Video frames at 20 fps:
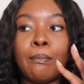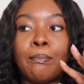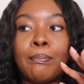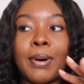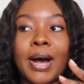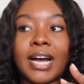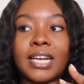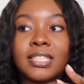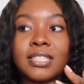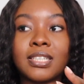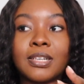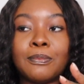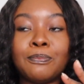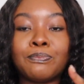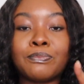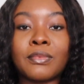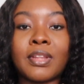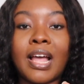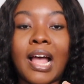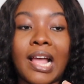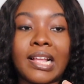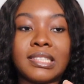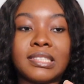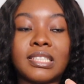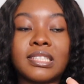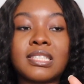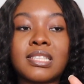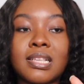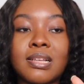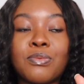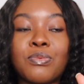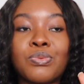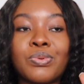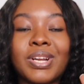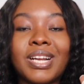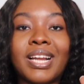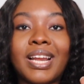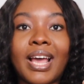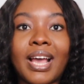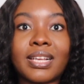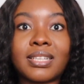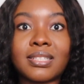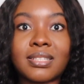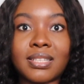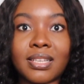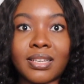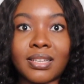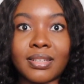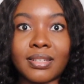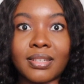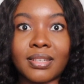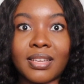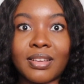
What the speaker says: but just relaxing,